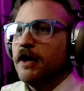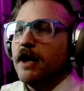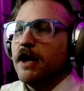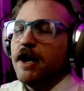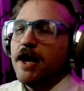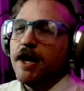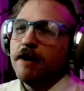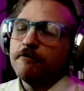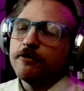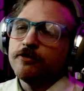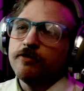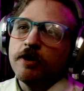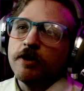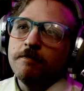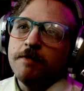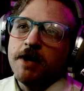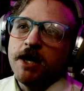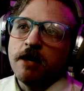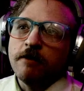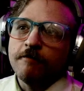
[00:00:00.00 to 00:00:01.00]
And it was really
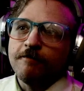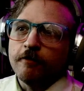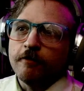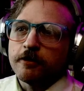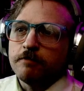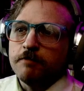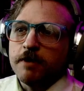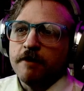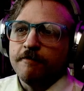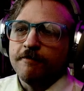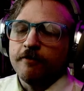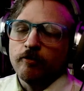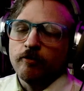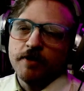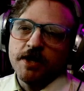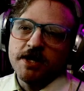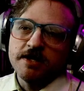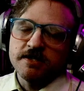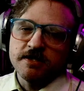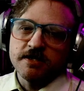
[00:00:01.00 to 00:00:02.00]
meaningful to me for
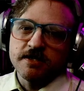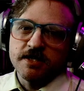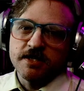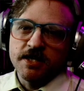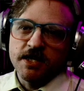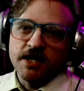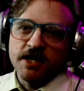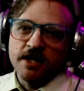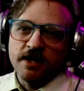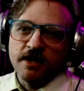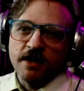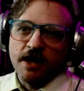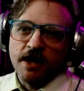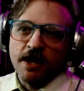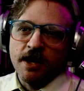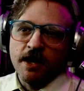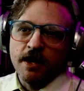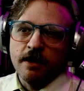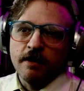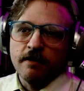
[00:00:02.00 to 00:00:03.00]
reasons that
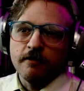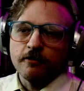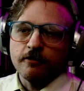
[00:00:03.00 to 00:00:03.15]
I